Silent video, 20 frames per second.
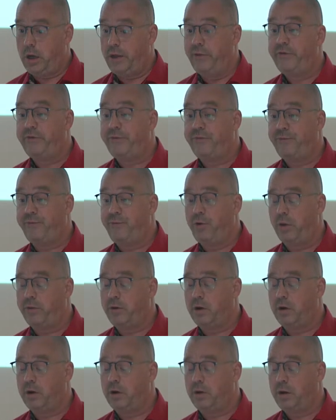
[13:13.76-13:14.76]
in
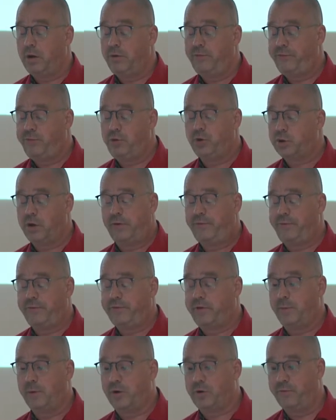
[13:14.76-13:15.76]
future
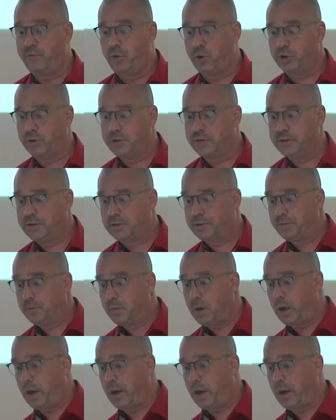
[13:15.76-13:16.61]
Schematron versions.